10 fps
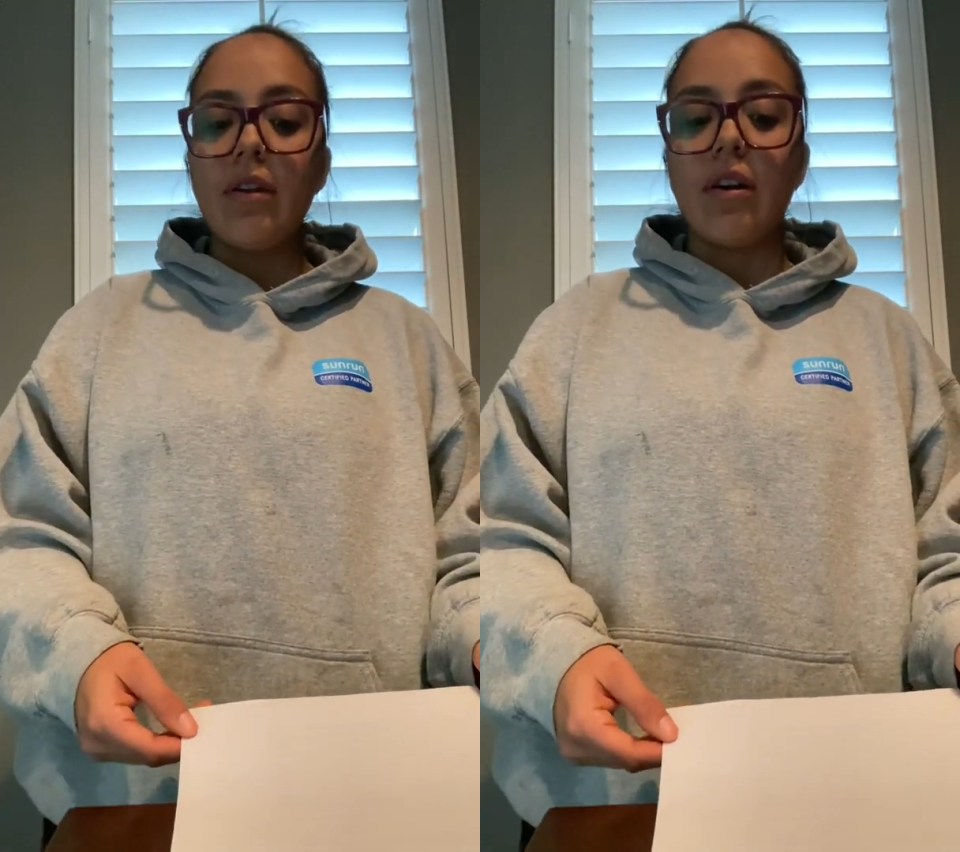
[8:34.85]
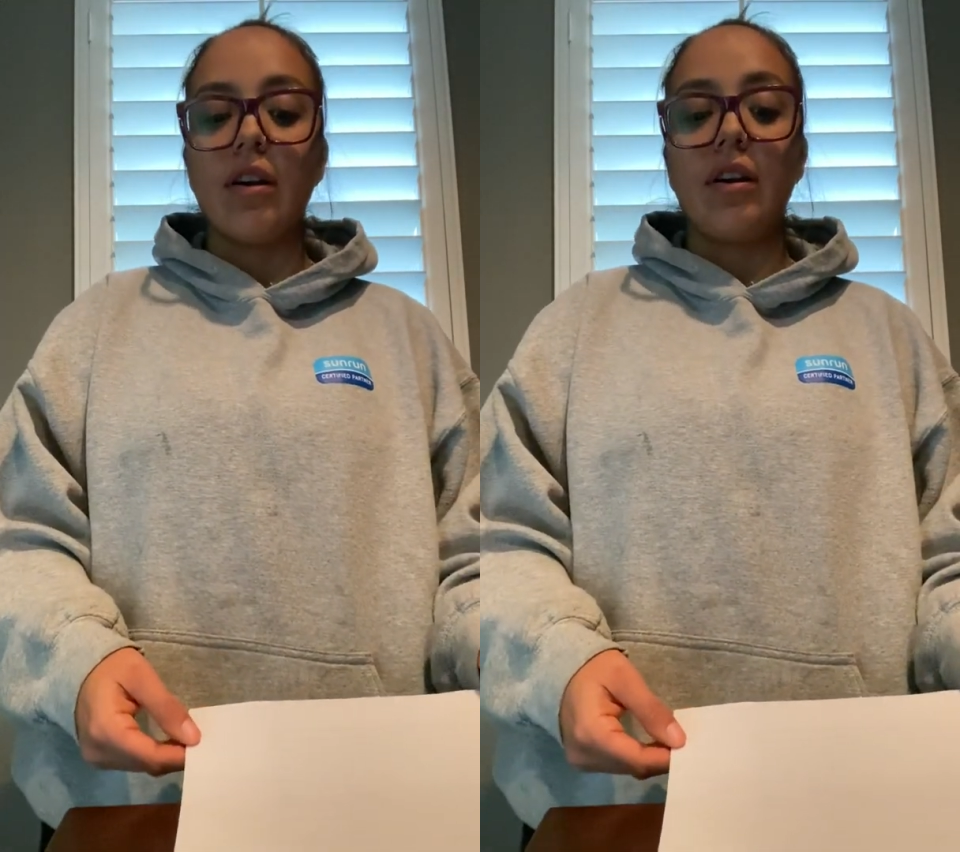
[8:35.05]

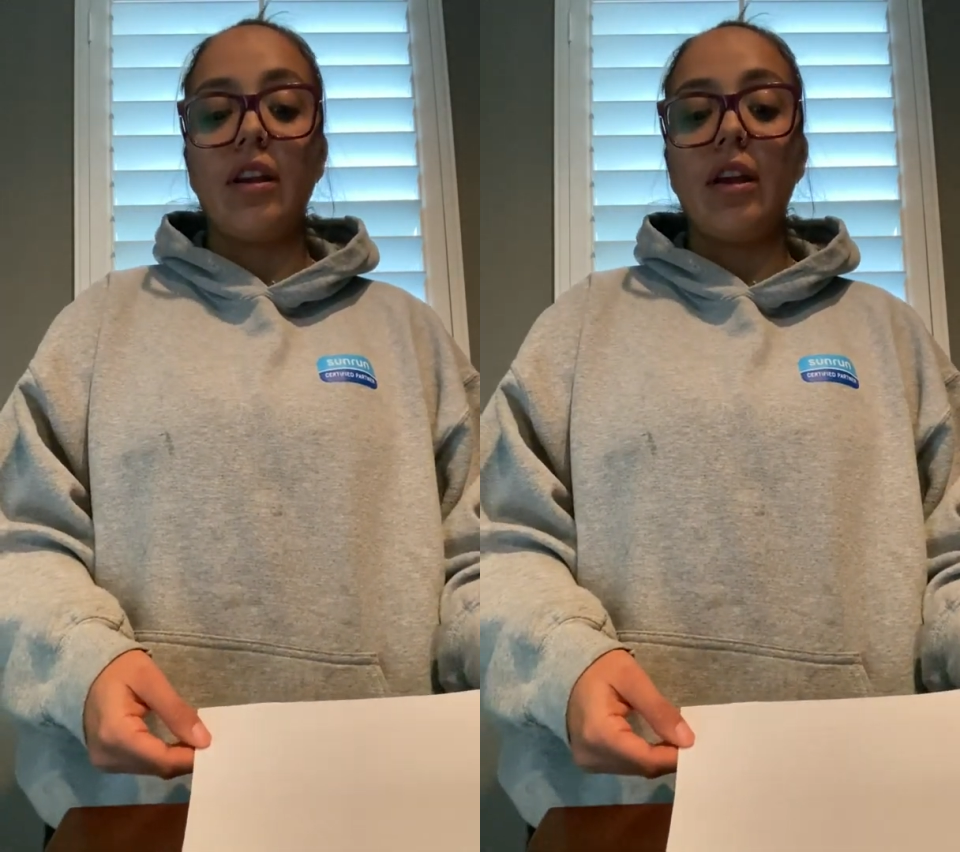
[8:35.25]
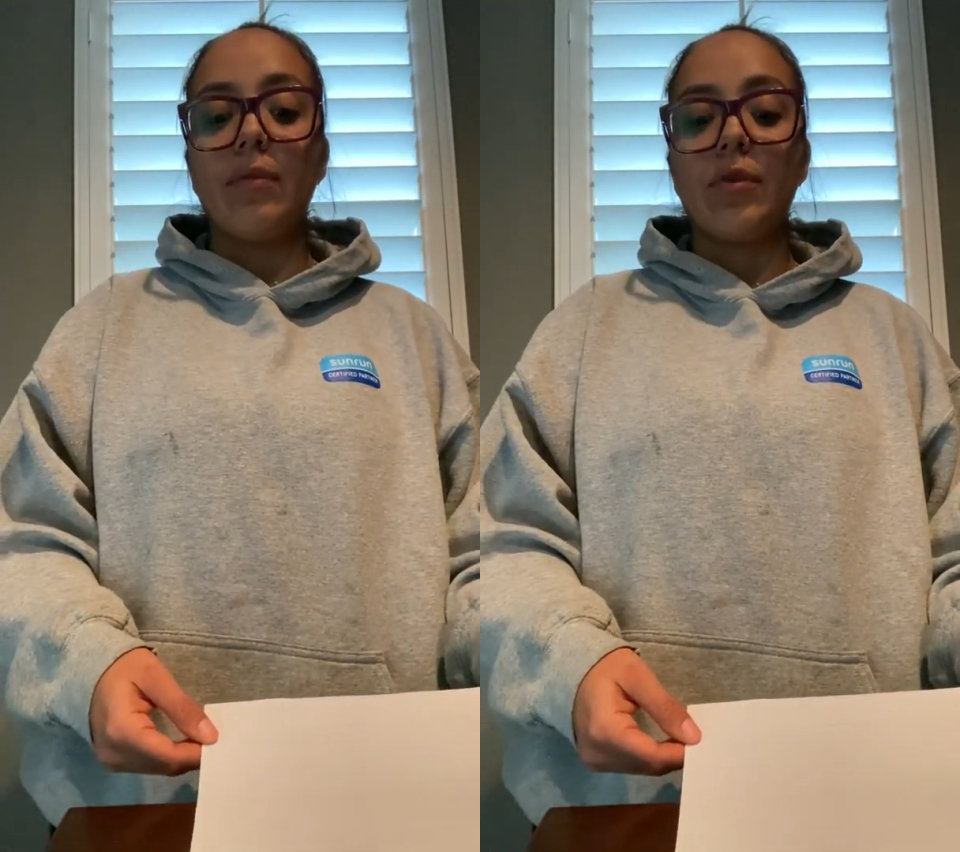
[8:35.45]
are
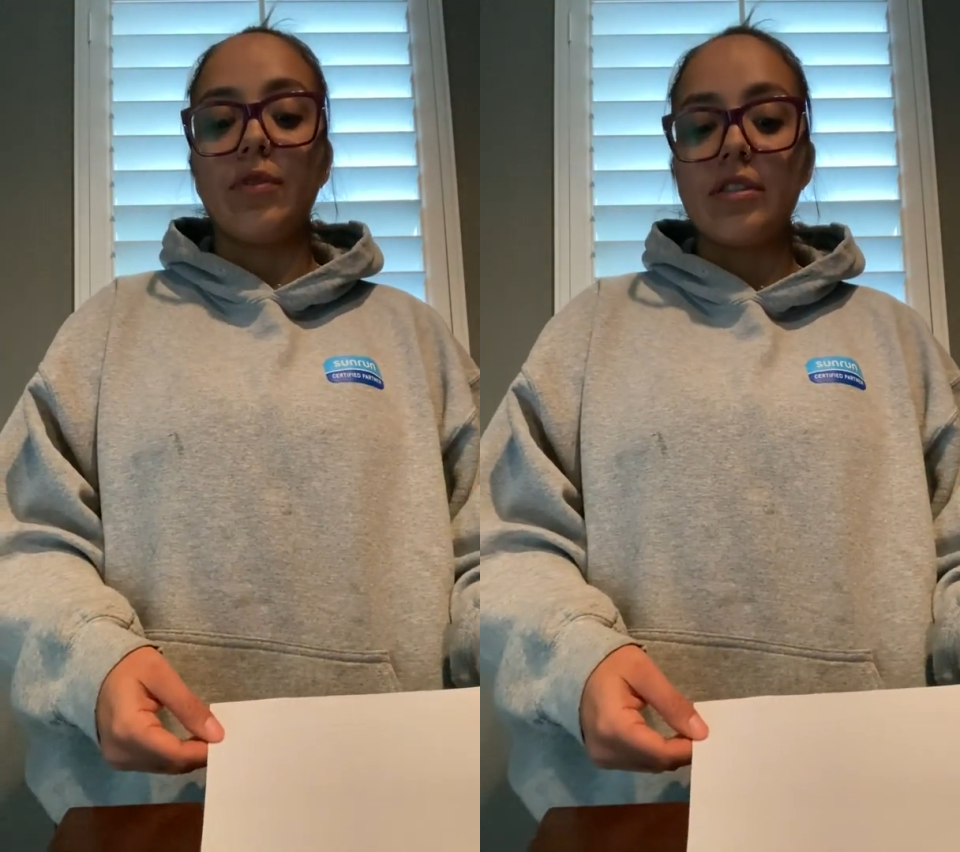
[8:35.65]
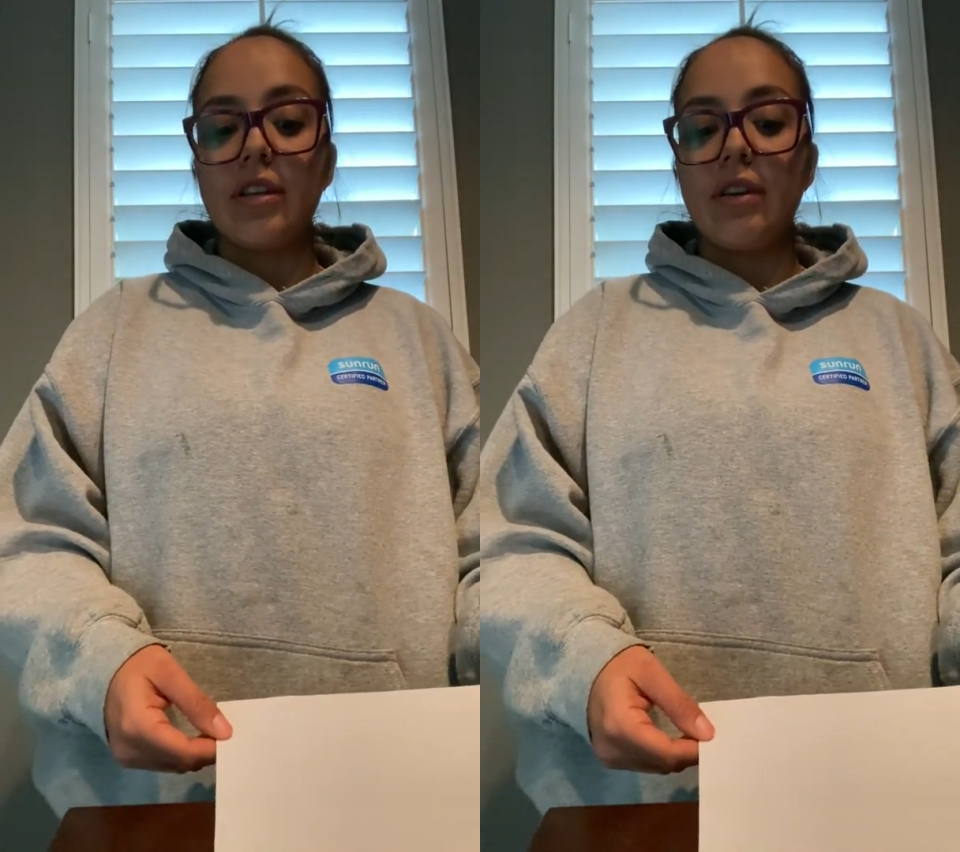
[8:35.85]
unable to
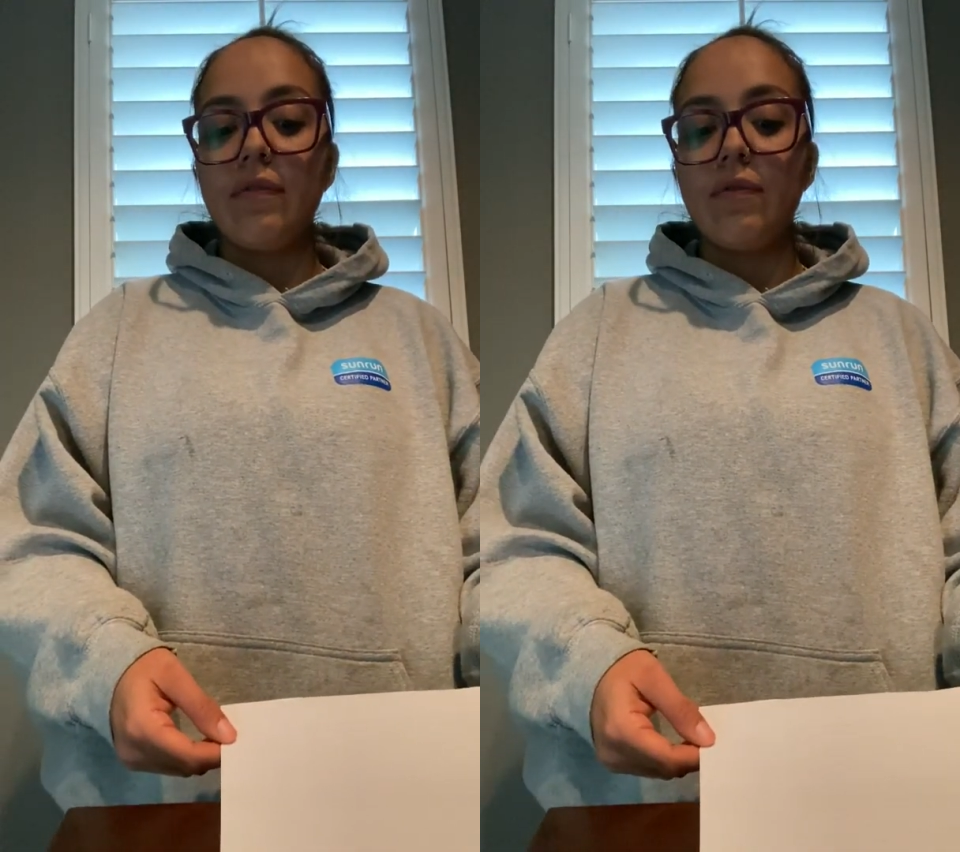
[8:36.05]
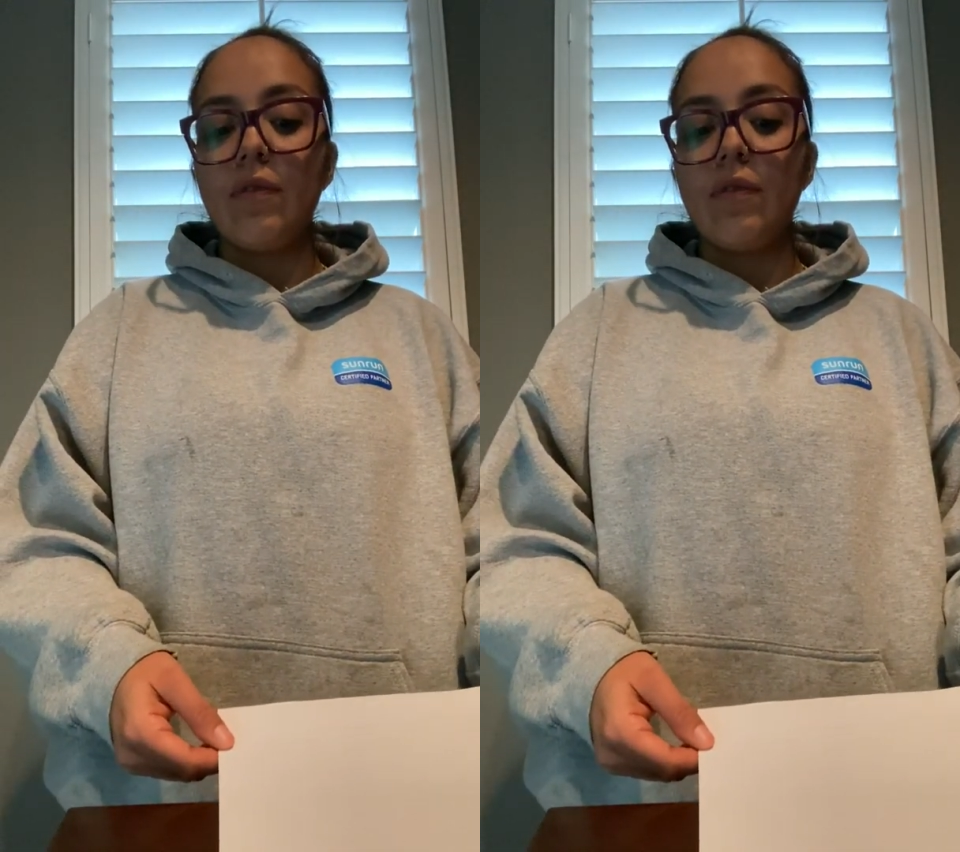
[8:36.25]
receive